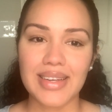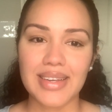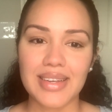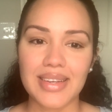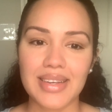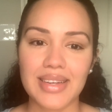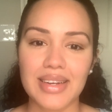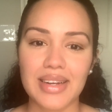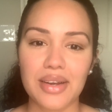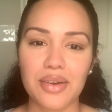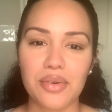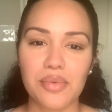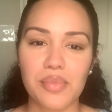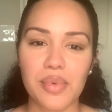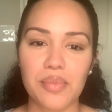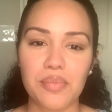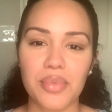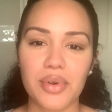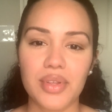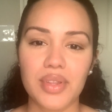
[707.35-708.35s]
And I
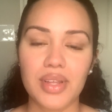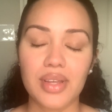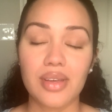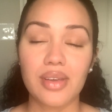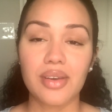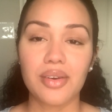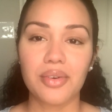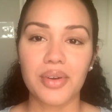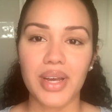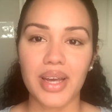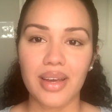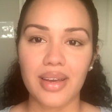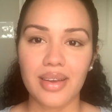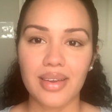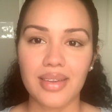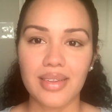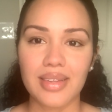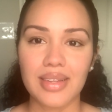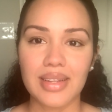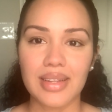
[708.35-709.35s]
remember thinking,
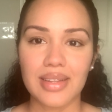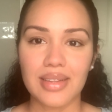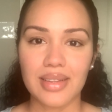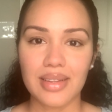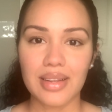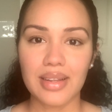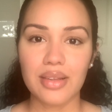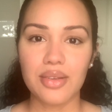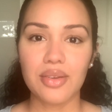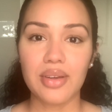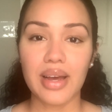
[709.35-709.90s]
okay, yeah,